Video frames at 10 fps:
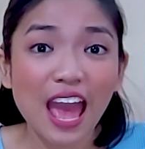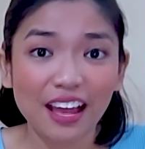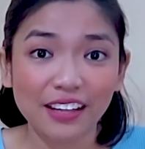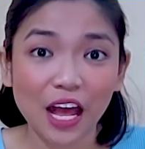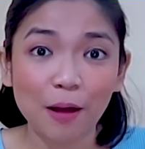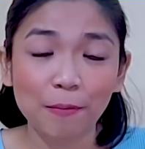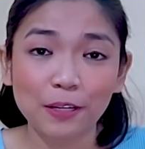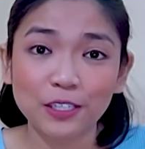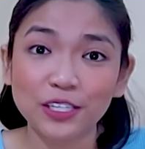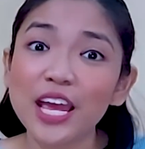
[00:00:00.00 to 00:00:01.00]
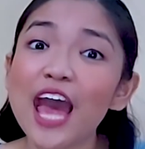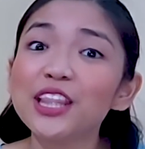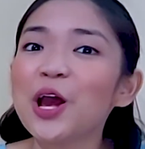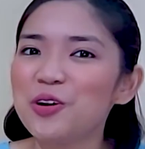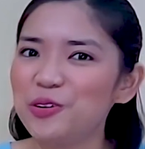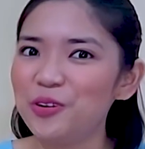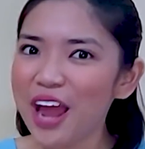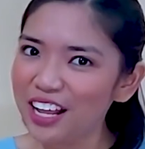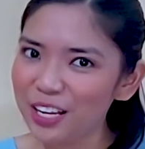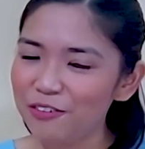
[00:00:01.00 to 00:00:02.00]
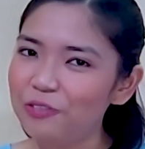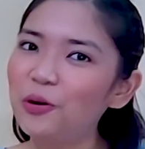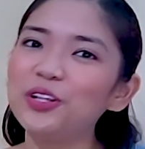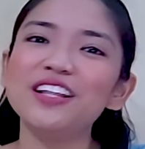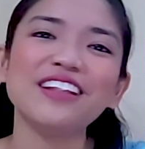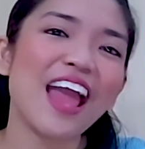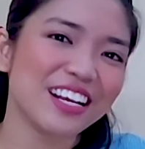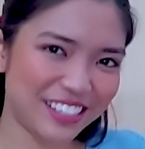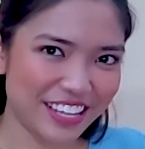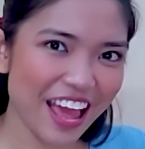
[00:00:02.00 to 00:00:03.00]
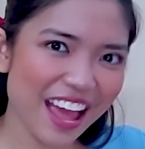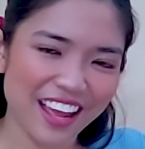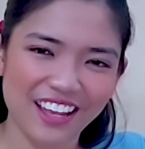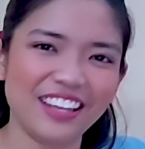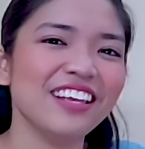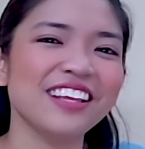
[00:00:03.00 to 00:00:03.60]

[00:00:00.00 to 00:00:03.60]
and help us get ready for the next day.